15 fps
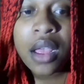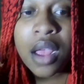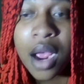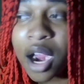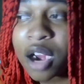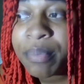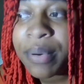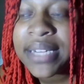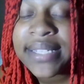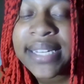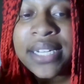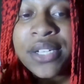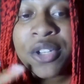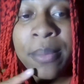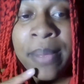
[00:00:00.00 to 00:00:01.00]
her
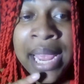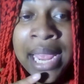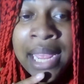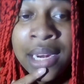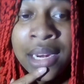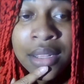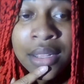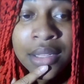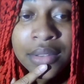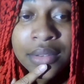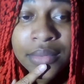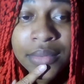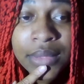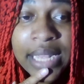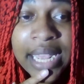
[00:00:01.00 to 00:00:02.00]
presidential bid
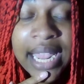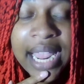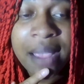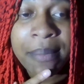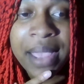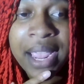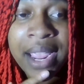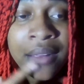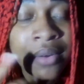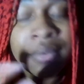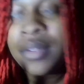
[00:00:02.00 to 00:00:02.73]
and campaign.